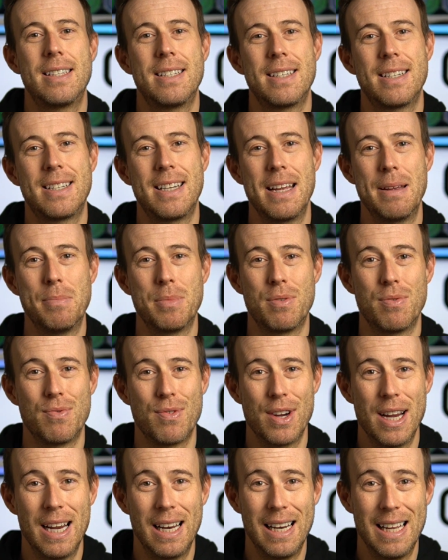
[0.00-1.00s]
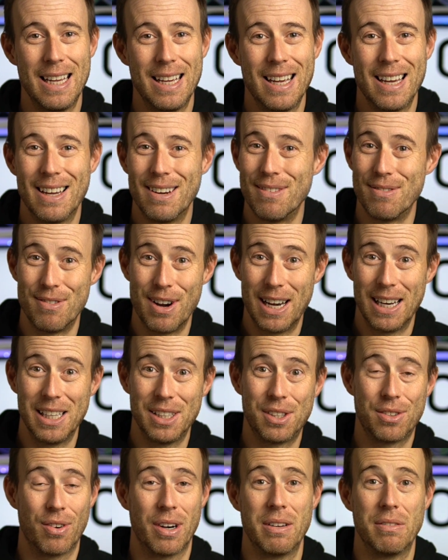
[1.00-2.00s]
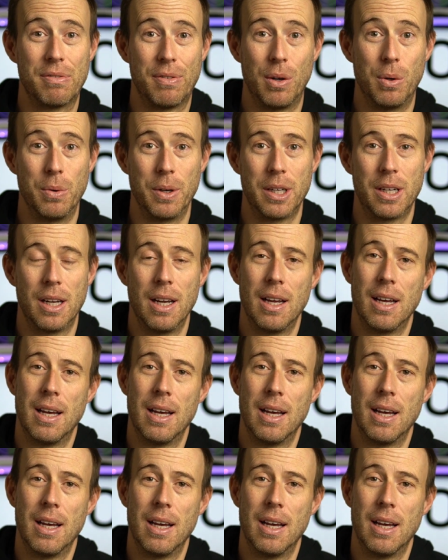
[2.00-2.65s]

seems really straightforward,